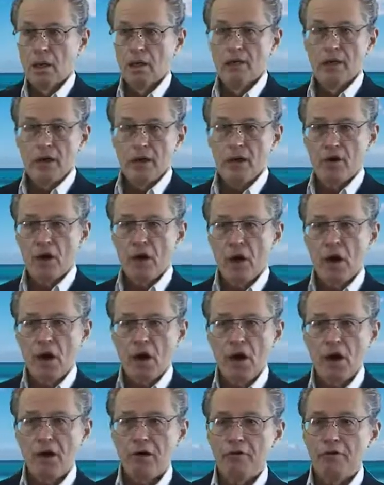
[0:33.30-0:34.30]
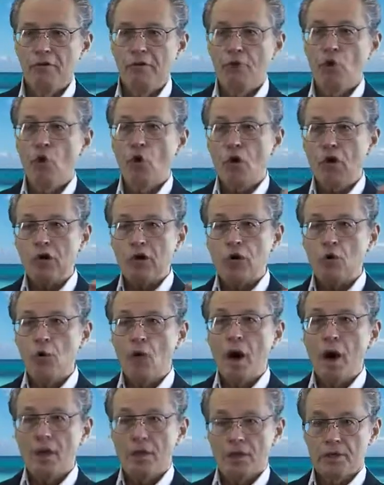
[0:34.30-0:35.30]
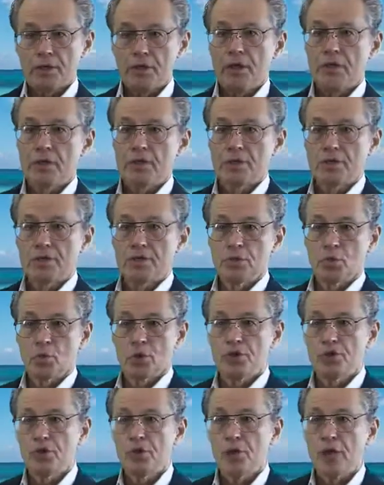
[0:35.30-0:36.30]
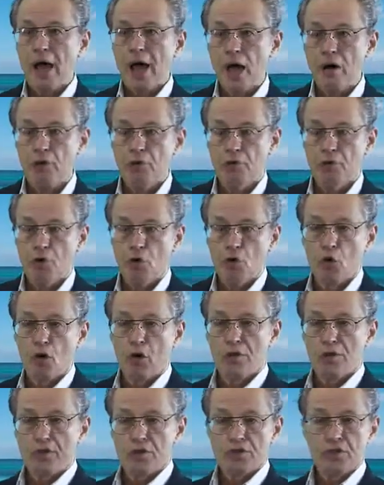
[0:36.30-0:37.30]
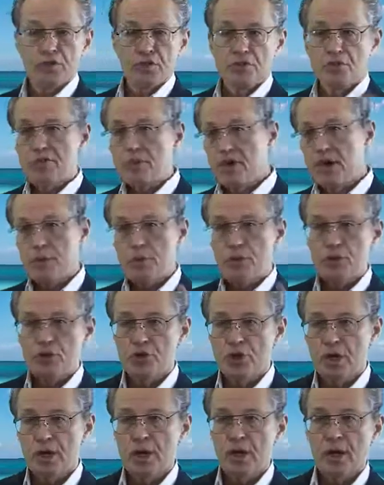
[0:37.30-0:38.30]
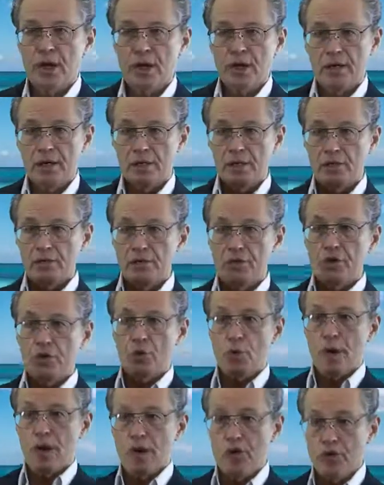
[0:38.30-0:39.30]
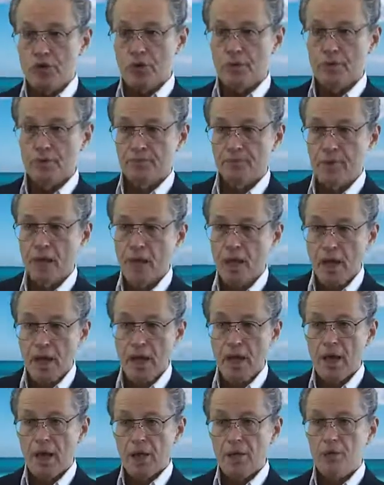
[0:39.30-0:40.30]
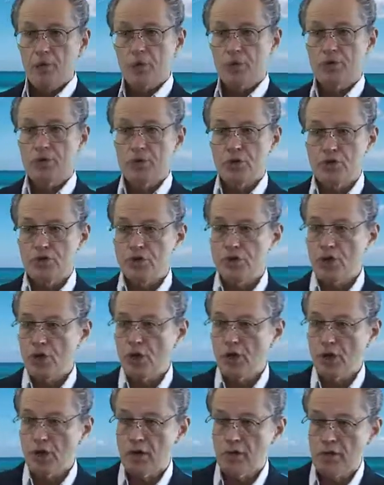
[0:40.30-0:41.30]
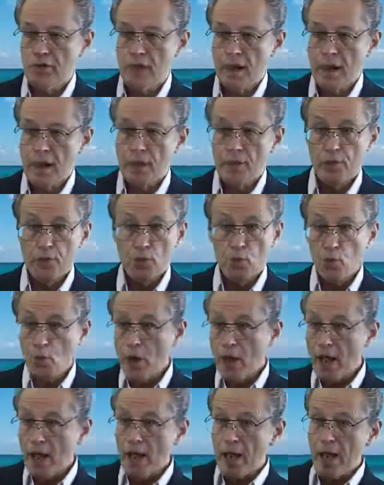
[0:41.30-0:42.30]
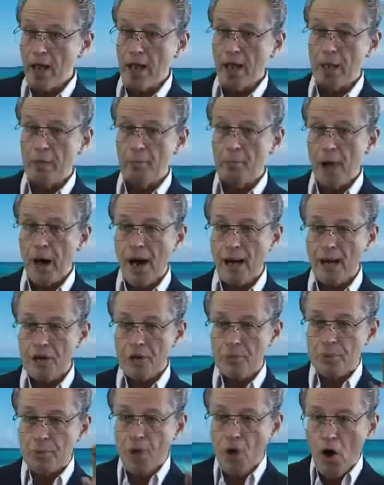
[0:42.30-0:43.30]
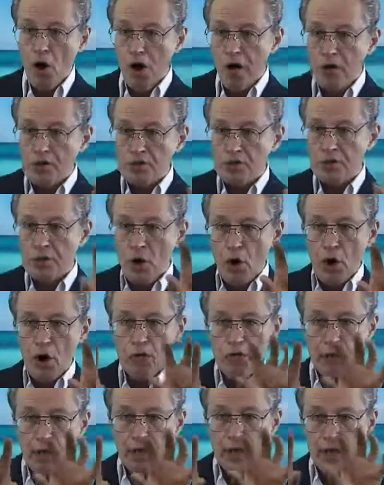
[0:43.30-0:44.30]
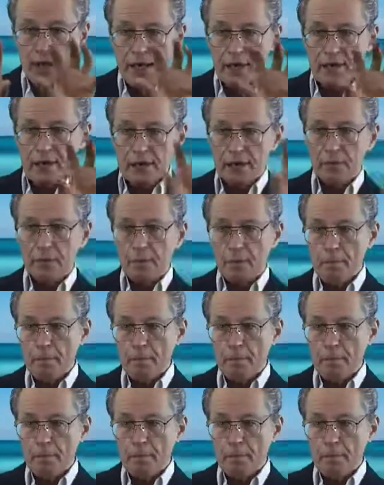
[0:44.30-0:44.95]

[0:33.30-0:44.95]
There are 4 qualities which allow for this distinguishing and individuation, and which concern the way a body's parts are related.